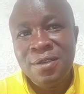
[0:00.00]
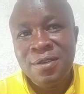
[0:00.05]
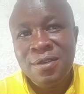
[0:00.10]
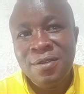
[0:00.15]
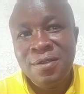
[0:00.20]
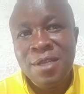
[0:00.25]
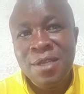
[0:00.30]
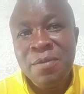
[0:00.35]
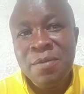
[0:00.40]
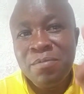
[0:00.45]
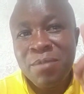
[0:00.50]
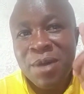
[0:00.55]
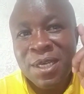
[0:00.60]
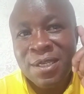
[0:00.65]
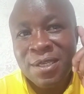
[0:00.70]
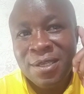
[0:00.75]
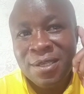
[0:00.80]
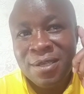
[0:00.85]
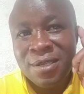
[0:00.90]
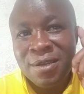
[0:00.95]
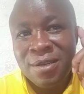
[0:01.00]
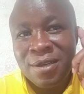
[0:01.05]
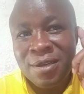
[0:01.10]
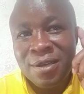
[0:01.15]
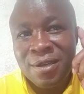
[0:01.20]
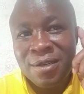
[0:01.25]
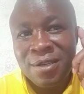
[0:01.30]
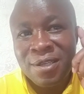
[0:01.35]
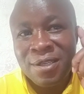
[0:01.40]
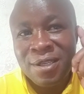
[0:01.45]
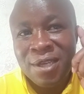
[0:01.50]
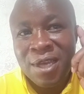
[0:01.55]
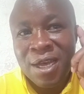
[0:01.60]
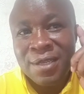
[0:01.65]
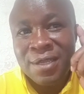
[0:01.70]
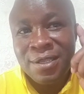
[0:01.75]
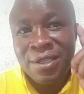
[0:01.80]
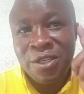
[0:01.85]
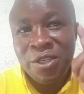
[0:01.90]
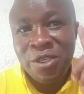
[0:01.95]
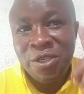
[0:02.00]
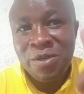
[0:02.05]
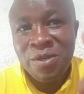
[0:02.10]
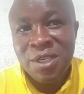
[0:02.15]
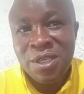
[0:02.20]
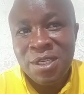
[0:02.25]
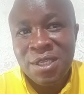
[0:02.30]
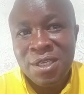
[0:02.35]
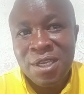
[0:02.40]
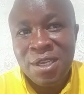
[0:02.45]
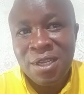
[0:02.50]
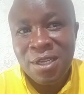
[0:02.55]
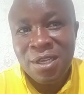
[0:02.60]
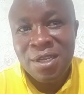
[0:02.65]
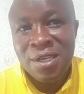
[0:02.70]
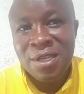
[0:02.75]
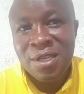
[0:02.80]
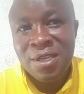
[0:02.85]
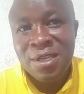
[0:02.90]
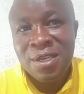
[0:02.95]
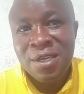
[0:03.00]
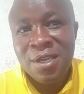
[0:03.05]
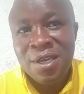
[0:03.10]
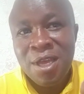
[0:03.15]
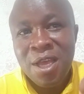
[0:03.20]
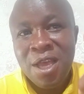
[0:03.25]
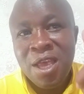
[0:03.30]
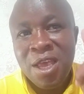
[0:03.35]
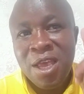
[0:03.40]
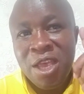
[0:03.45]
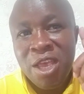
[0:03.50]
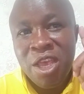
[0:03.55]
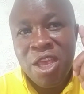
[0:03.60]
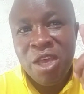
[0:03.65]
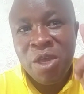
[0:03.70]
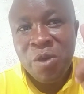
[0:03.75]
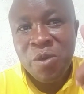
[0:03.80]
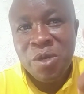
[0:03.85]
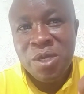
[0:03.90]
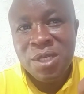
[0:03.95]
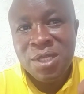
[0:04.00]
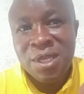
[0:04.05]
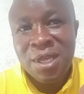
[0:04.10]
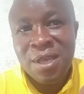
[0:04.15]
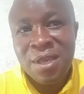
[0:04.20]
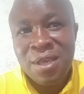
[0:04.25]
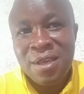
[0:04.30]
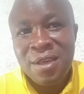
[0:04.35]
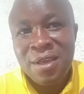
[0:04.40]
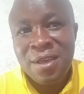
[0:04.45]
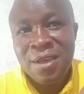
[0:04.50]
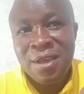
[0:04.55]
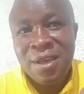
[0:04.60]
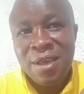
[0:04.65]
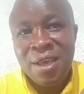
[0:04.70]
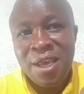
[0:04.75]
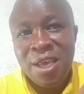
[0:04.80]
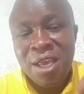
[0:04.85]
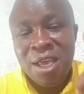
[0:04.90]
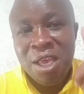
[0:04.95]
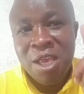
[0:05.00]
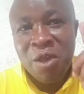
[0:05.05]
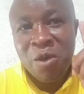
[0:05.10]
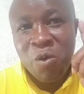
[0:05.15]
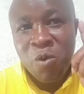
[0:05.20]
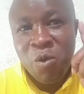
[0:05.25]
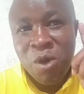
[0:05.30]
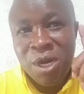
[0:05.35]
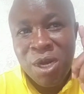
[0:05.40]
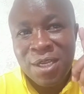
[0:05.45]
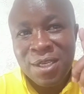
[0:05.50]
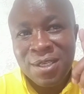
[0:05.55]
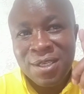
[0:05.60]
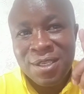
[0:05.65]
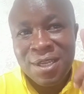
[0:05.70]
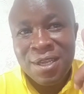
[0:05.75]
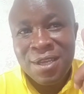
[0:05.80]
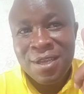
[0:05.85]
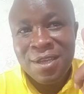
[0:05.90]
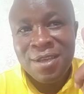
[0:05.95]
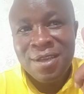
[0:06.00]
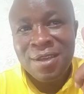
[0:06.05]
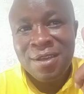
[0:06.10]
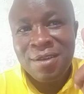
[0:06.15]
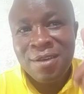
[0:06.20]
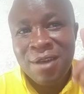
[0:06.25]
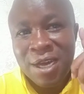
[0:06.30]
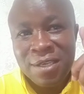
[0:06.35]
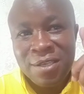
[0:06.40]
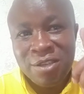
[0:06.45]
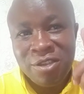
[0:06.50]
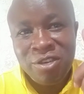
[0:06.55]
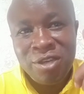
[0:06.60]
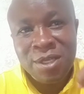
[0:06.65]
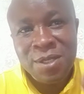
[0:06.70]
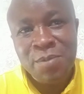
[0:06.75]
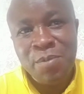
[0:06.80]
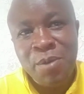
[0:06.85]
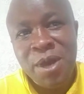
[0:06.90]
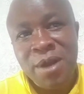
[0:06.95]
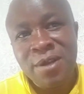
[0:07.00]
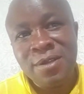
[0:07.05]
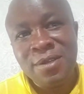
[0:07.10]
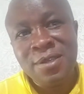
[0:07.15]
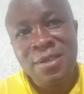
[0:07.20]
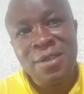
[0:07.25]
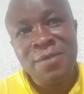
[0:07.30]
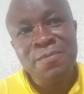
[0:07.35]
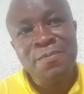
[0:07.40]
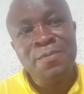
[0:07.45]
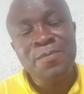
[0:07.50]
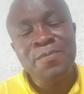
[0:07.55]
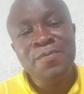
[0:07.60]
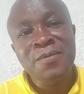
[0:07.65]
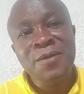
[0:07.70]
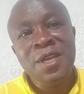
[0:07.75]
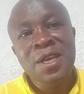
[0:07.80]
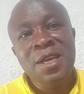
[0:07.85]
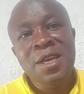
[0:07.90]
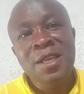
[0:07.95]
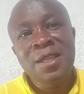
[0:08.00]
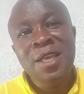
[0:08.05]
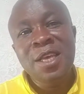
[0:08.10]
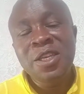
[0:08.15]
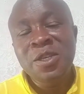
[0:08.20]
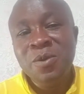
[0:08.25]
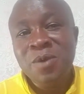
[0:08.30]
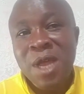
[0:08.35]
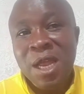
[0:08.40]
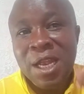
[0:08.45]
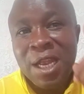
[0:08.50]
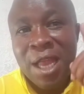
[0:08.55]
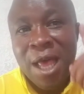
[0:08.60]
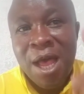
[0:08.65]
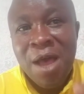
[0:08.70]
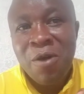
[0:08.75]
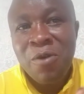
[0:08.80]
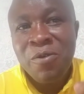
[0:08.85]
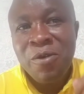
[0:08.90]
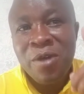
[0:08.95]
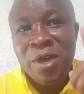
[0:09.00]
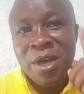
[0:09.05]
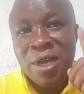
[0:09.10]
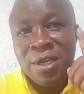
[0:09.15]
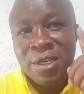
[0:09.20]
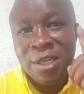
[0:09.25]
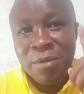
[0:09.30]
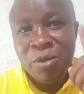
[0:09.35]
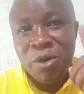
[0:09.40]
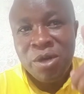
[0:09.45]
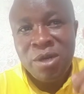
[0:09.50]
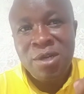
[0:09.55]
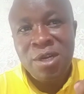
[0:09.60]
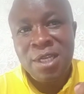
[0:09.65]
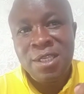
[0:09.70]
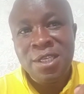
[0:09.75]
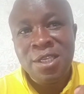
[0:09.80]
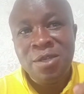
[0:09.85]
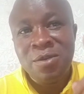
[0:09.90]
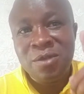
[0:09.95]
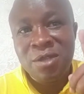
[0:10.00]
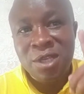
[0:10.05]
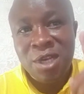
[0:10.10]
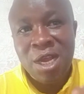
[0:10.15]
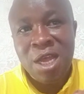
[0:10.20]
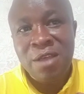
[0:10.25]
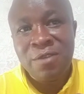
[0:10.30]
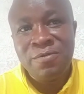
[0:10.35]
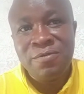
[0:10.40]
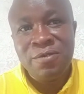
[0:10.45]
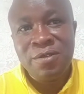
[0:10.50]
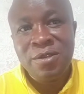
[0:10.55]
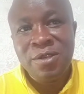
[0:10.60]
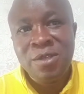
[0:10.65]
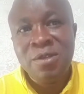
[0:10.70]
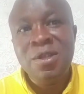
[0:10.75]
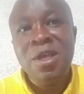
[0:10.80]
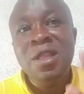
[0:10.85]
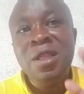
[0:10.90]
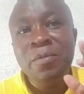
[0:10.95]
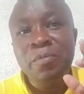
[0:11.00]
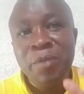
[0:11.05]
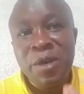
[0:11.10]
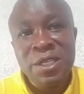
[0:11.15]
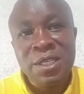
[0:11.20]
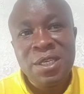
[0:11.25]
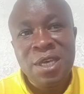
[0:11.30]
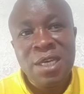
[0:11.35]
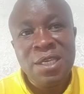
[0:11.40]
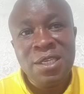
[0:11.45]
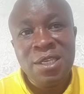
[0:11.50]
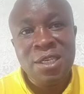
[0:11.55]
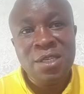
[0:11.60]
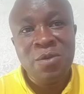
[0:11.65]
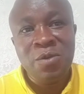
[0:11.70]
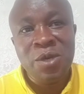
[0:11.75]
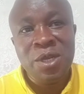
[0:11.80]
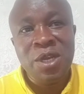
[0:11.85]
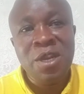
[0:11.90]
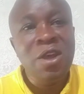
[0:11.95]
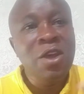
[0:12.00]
They must discuss unity, equity, equality, and transparency. They should allow democracy to thrive so that the best candidate win.